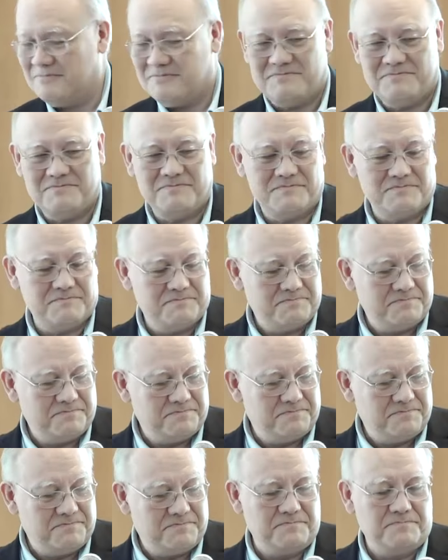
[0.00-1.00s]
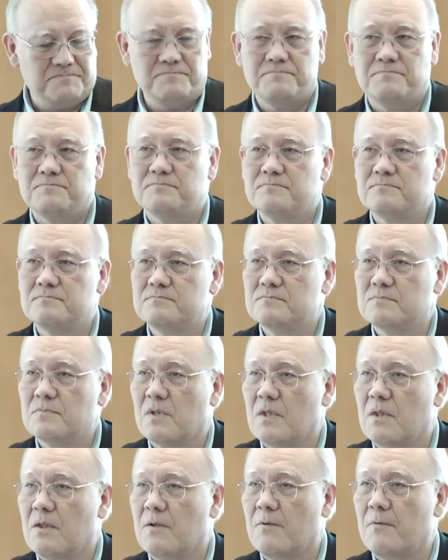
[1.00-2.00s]
Uh, I wonder if you
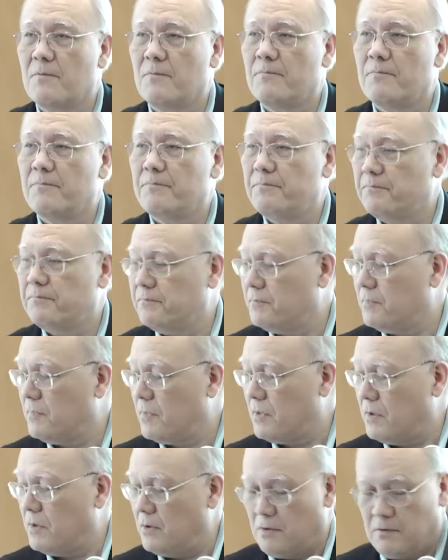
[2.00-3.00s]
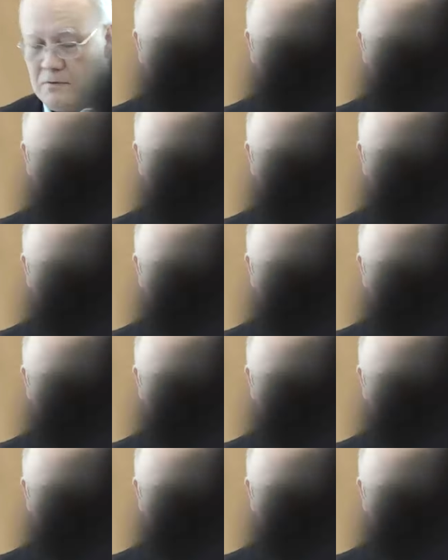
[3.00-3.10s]
care to